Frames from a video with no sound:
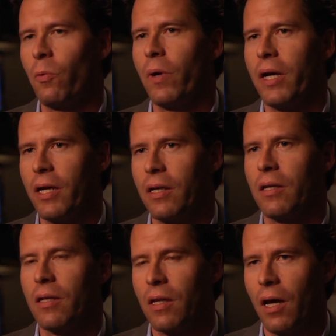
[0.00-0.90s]
away
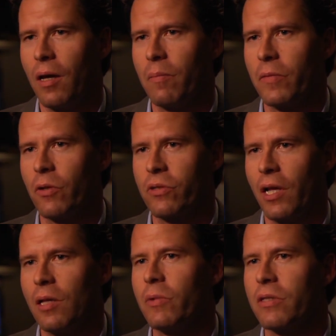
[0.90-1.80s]
those
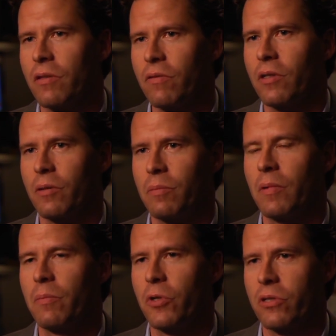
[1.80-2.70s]
elements of their
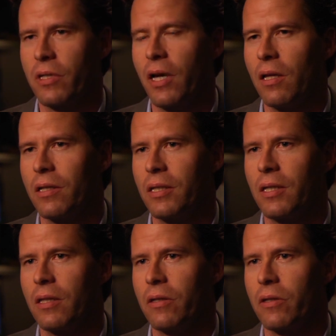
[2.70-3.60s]
personality
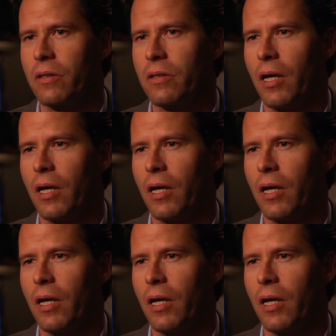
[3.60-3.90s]
and their